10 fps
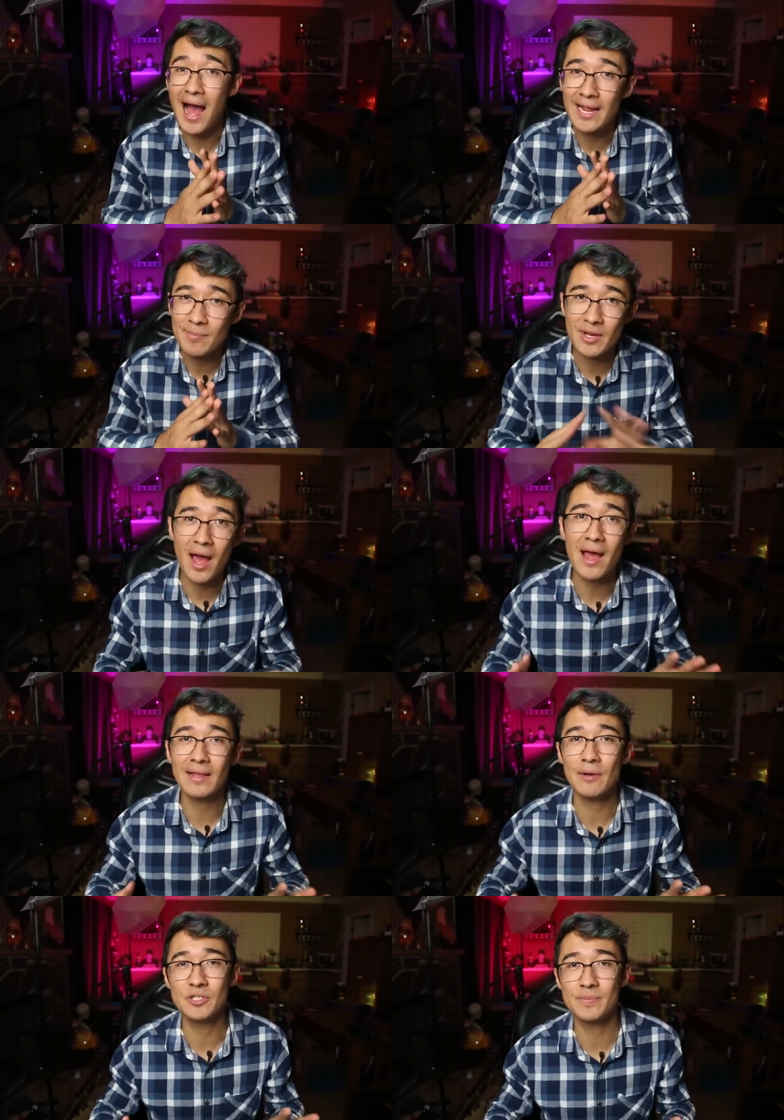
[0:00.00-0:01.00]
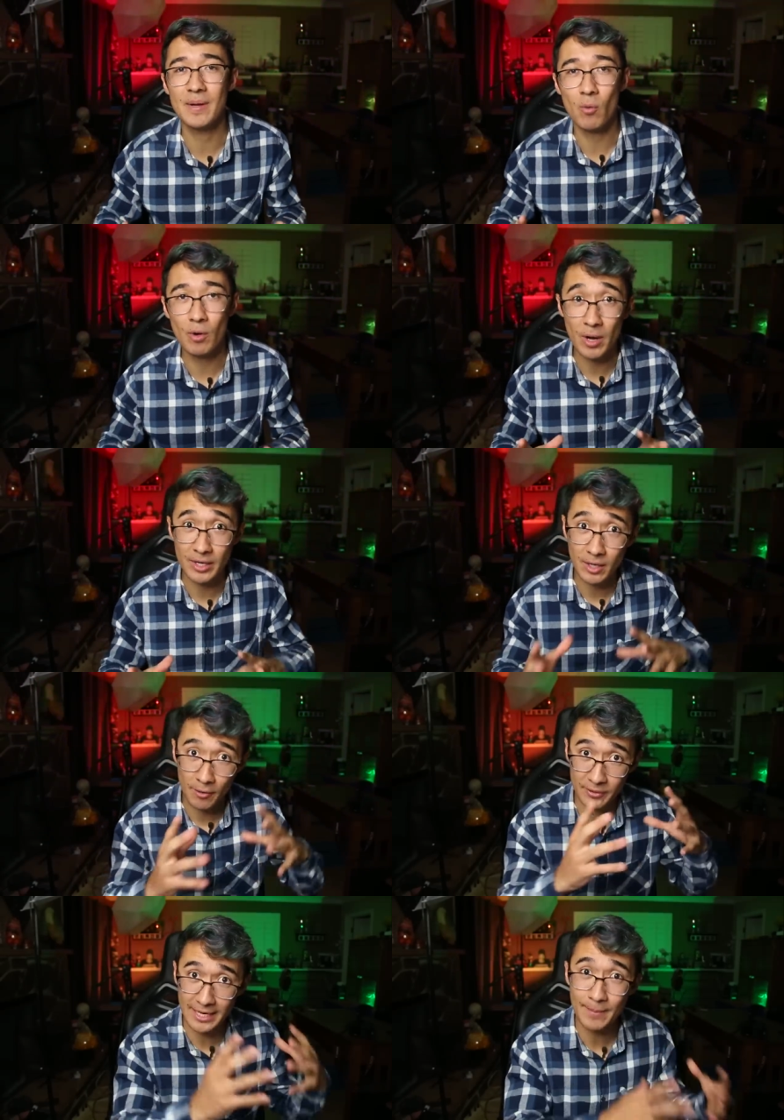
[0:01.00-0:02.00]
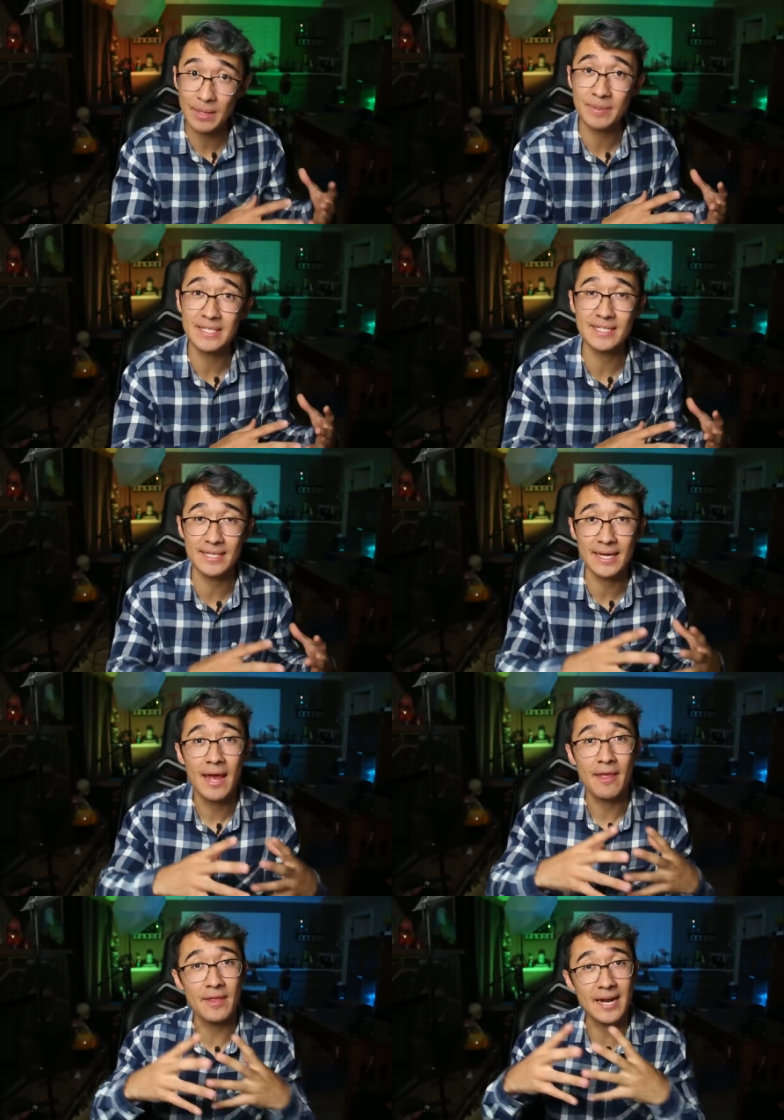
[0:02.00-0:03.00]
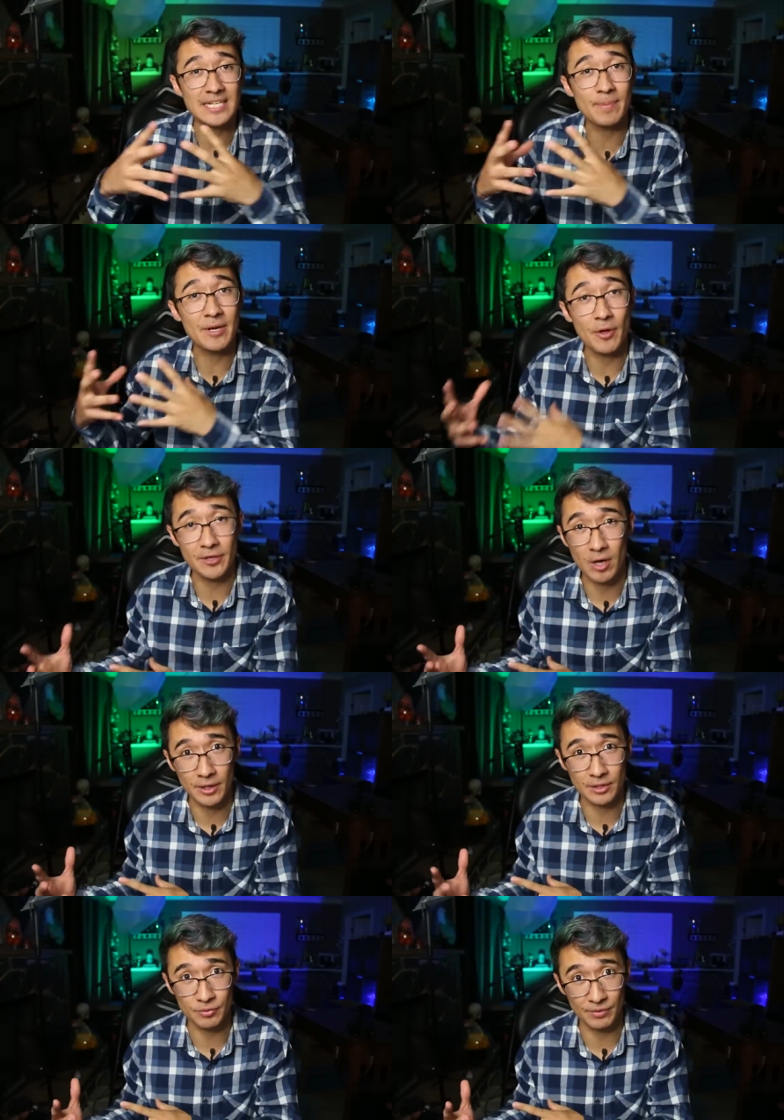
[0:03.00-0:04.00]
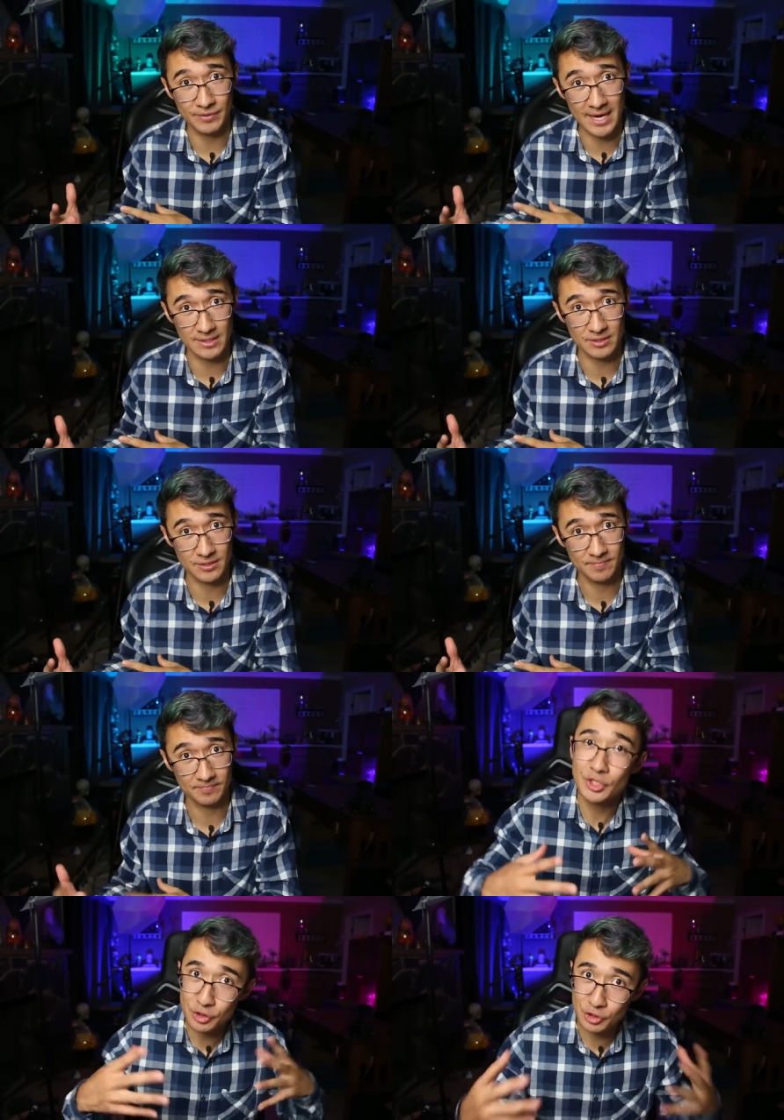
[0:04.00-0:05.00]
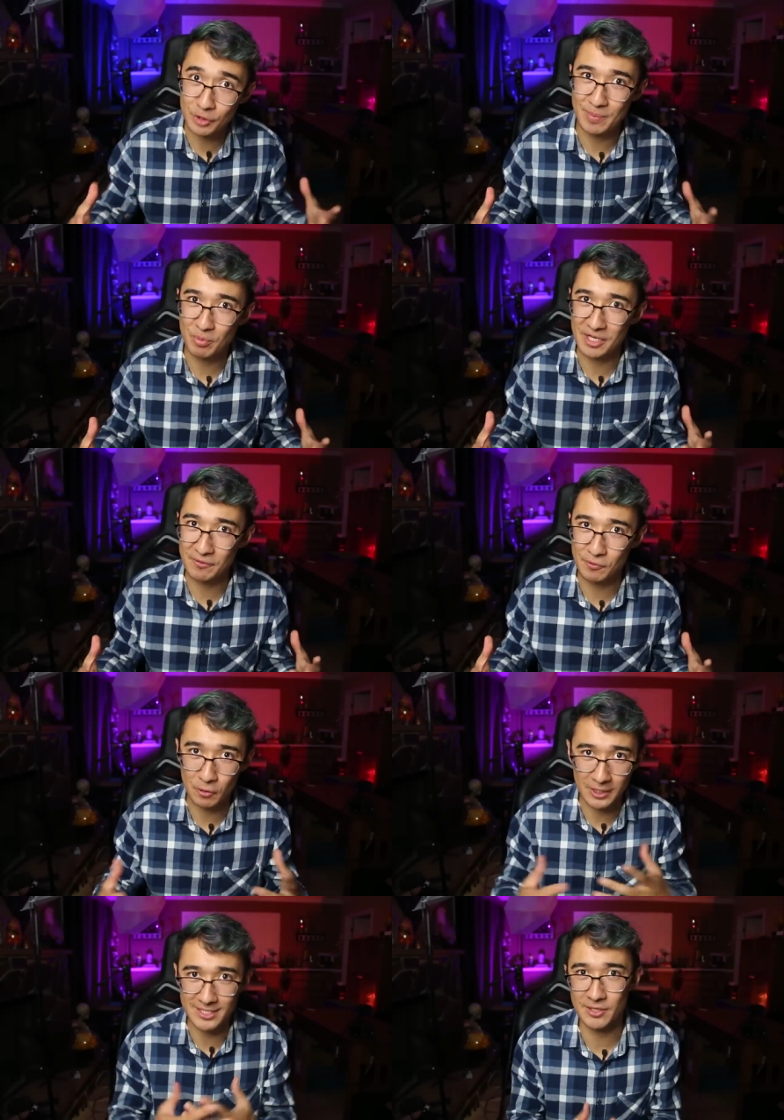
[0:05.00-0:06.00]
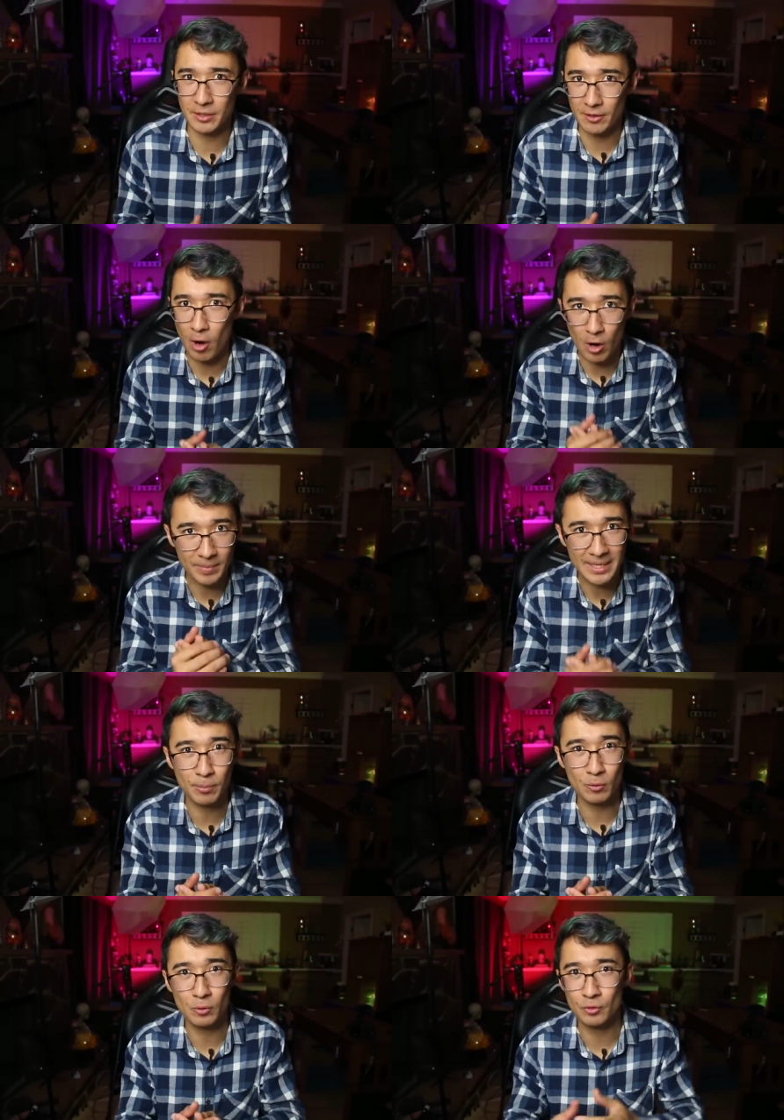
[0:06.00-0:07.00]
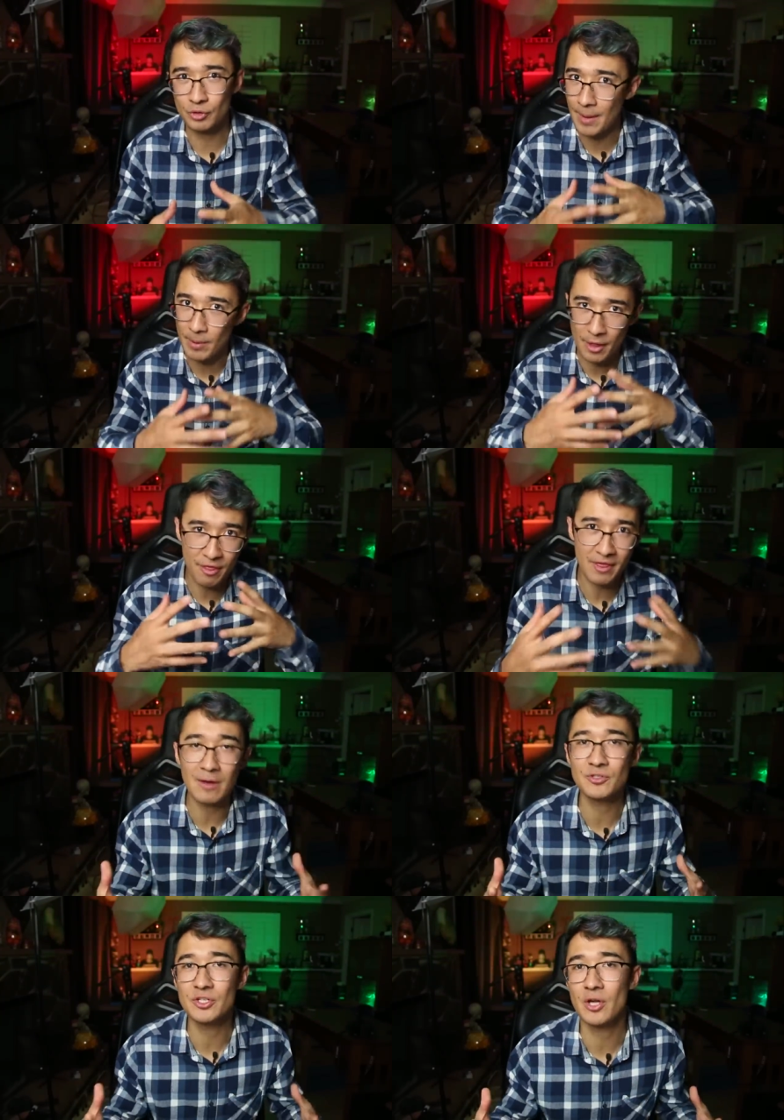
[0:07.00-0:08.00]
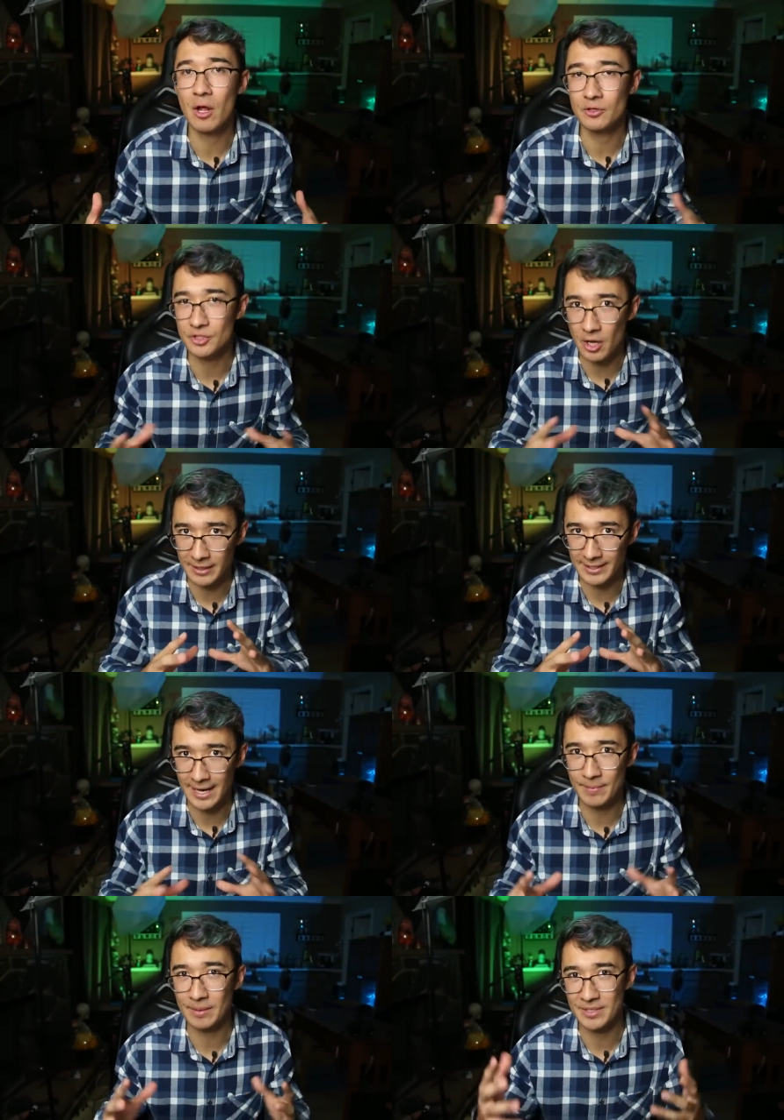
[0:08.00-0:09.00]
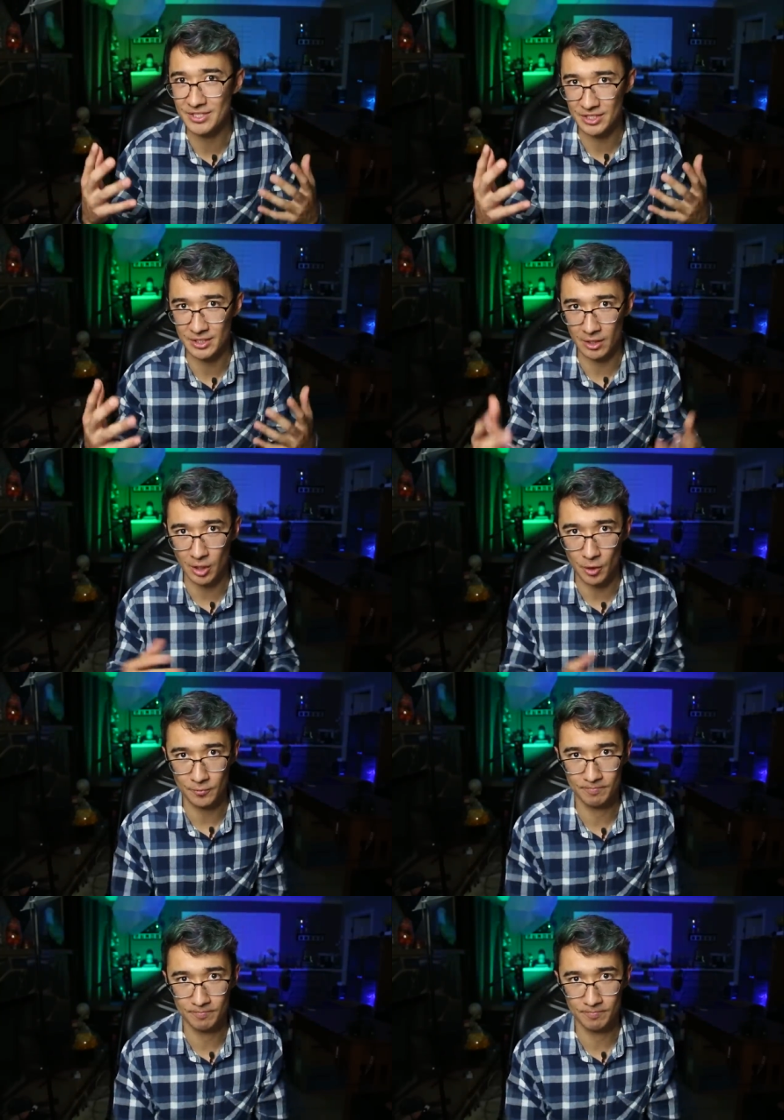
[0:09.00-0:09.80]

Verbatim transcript: I am not allowed to spend more money on the gaming PC than I spent on the Oculus Rift S, which should be pretty difficult considering there are people who drop $1,000 on a gaming PC alone.